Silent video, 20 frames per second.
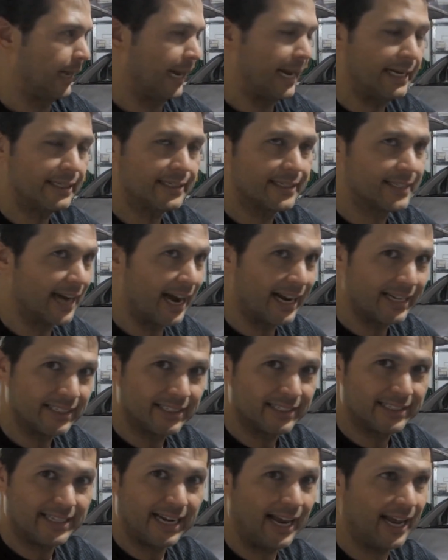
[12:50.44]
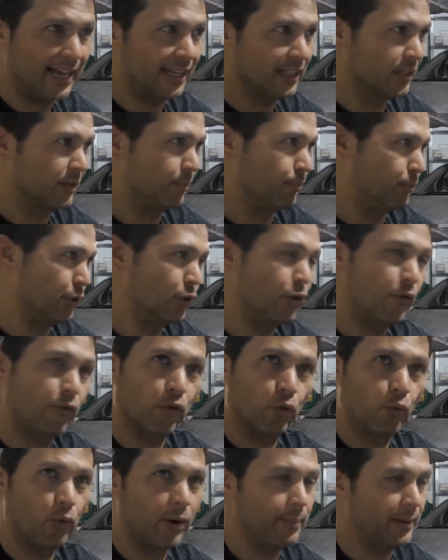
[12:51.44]
8s, 9s, and 10s,
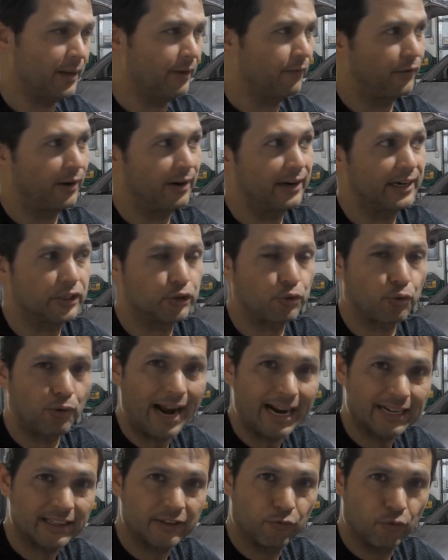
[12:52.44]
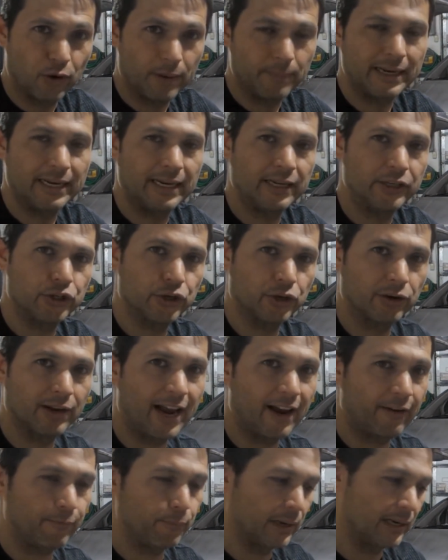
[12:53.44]
beautiful women, very attractive women into your
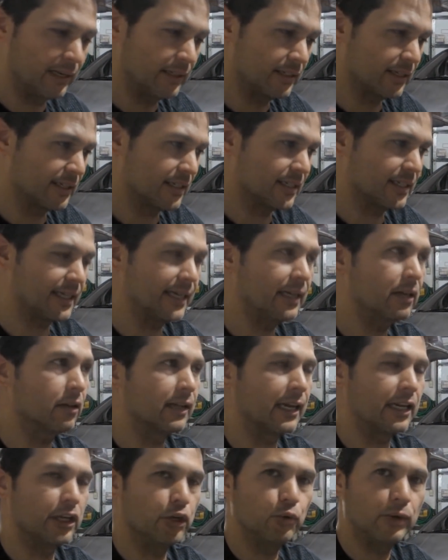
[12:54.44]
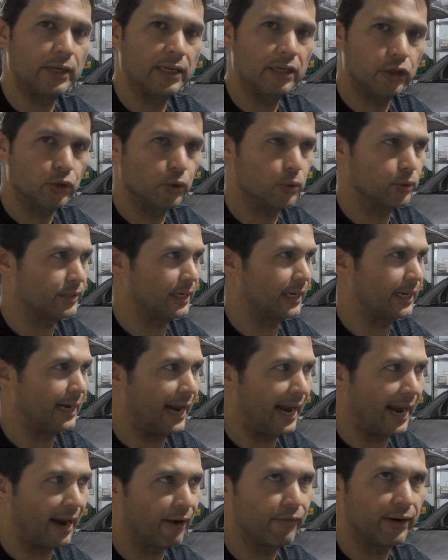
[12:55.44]
life, but it's a skill that you can use
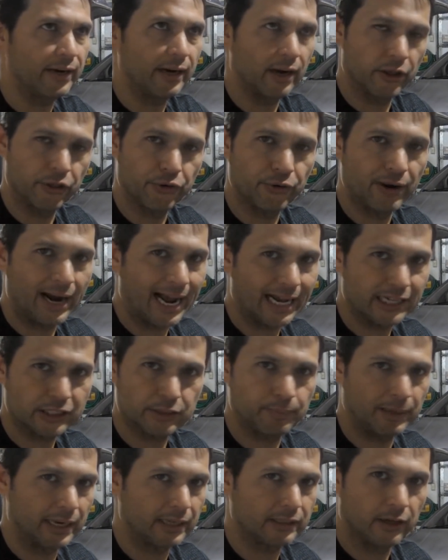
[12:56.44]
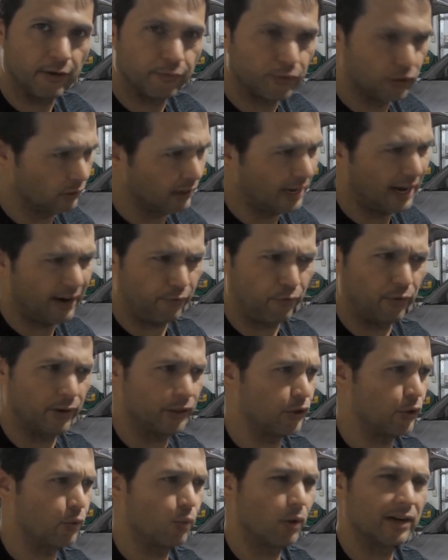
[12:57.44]
in every other aspect of your life.
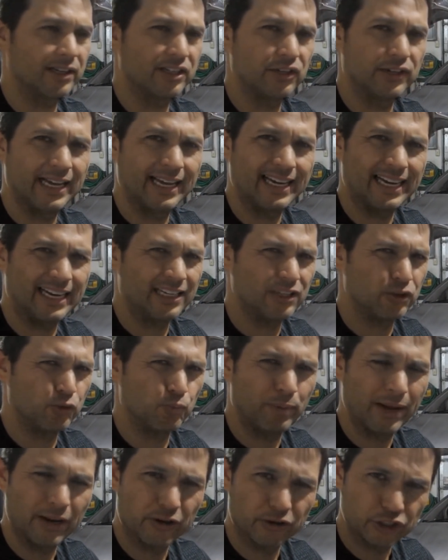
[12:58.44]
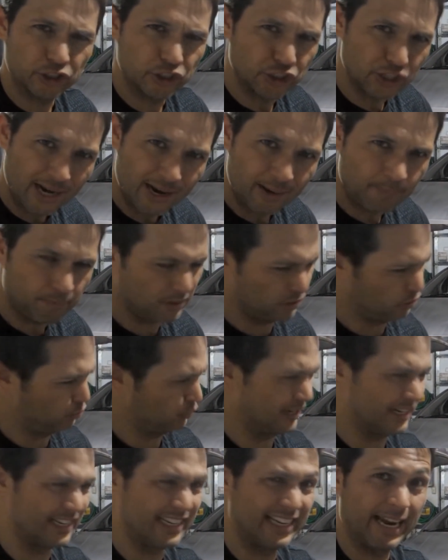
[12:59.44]
Whether you want to get into better shape,
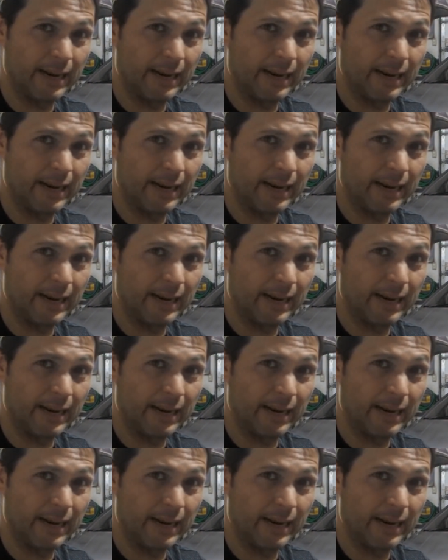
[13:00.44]
you can